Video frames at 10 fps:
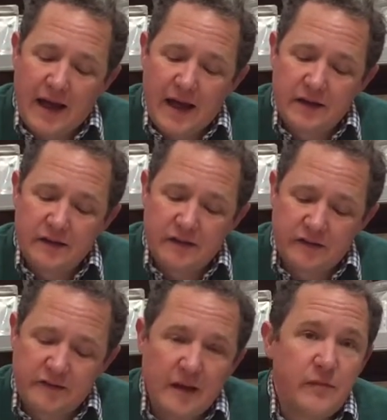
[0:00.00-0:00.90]
And
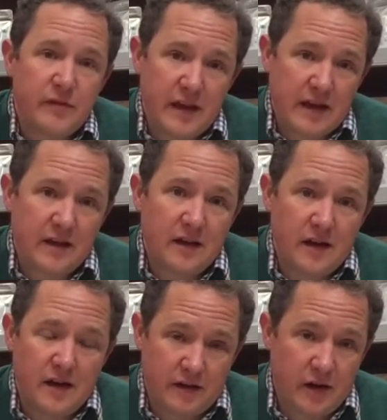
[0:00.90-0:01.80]
the same thing
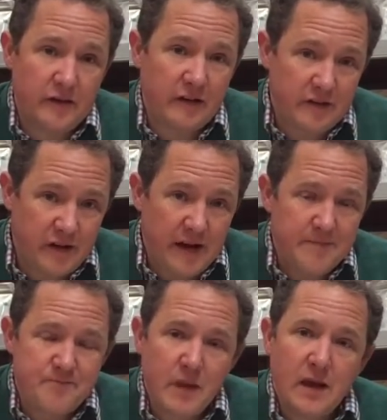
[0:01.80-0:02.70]
occurs in
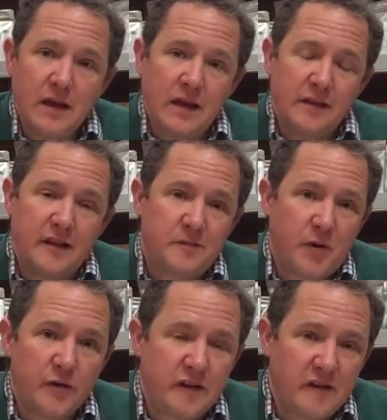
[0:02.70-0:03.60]
tea. This
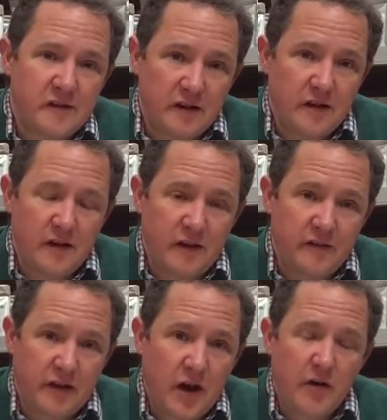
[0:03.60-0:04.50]
process
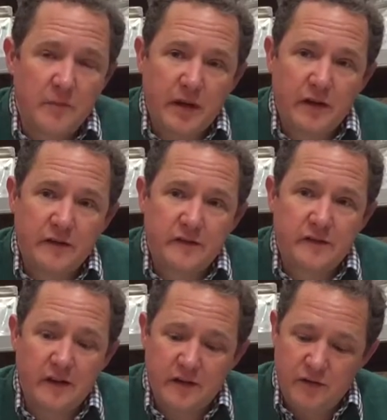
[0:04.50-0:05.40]
is occurring
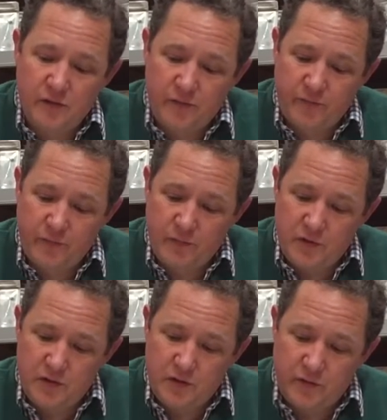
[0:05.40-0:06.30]
because you've
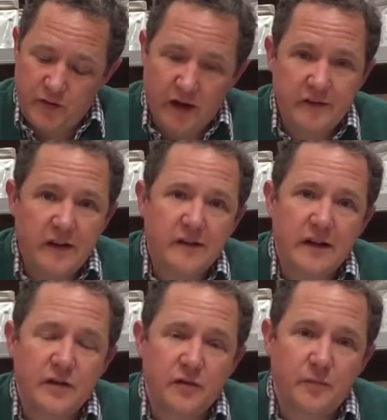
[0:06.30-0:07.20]
cut it
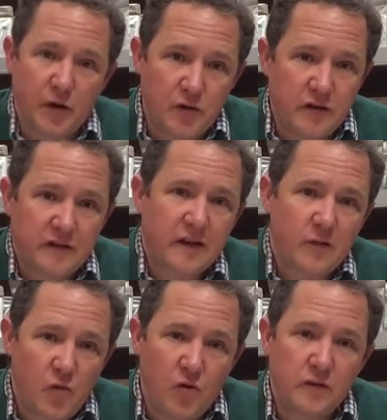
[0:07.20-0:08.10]
and you've broken the
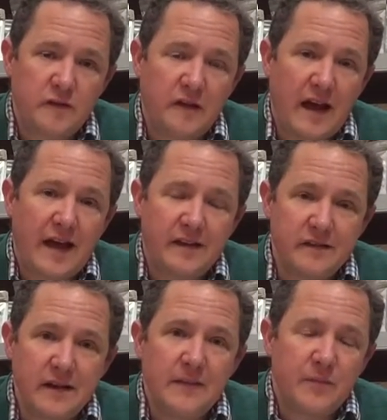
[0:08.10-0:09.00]
cell walls,
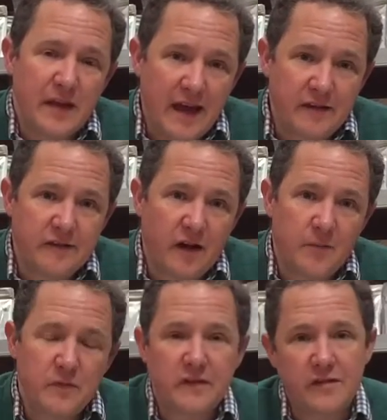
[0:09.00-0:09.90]
and the
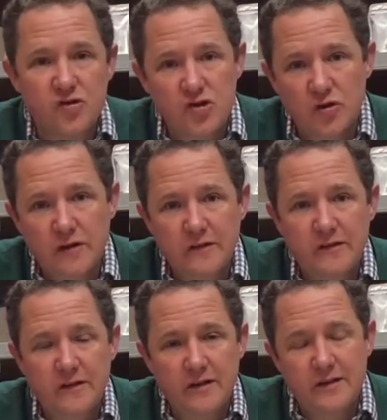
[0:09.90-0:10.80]
enzymes and the
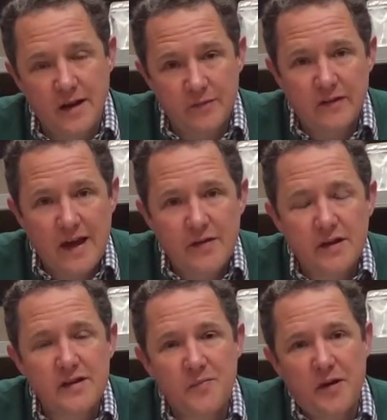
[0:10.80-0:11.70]
sugars come
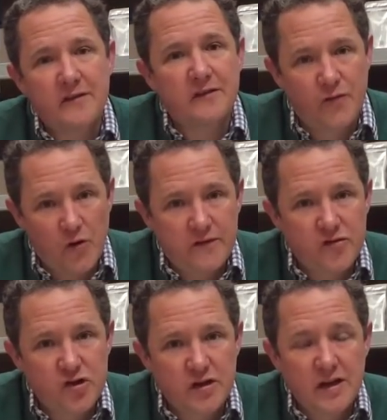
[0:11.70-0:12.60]
together in the presence of
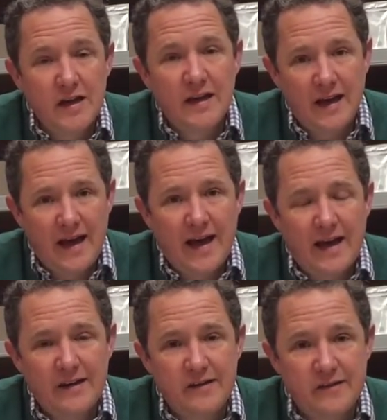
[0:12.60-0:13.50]
oxygen,
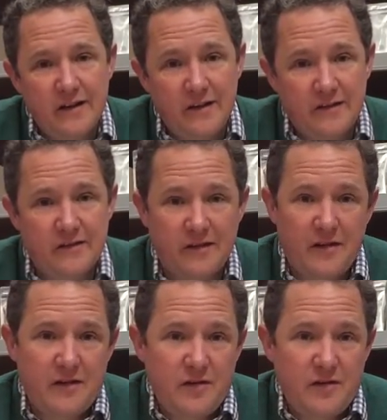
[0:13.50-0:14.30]
and it's